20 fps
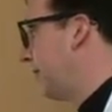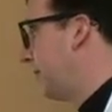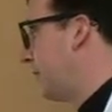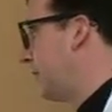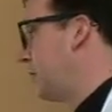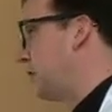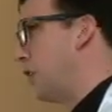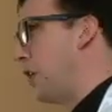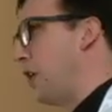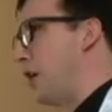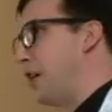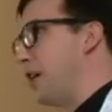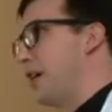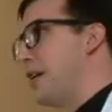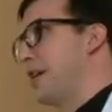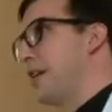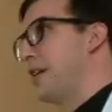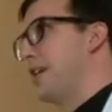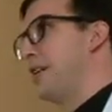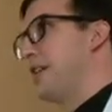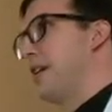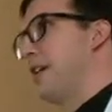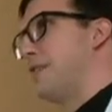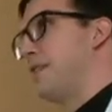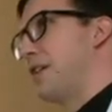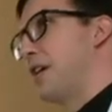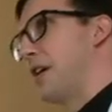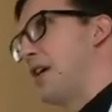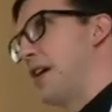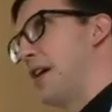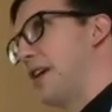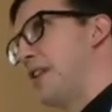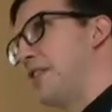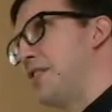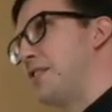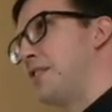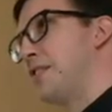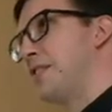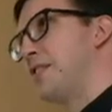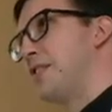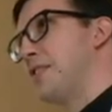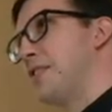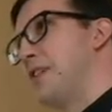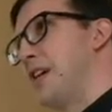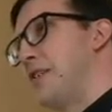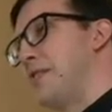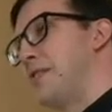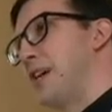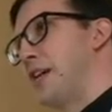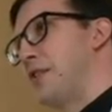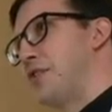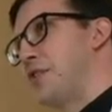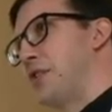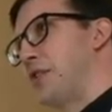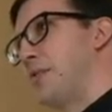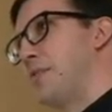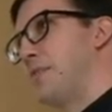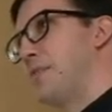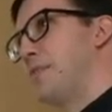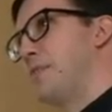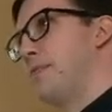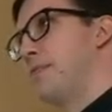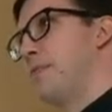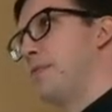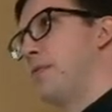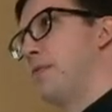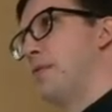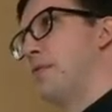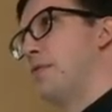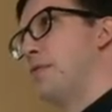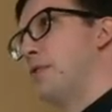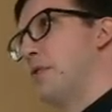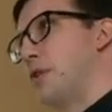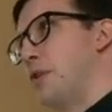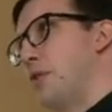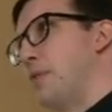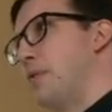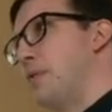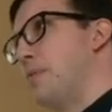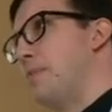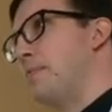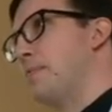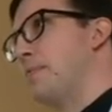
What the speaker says: The song of God's salvation for you.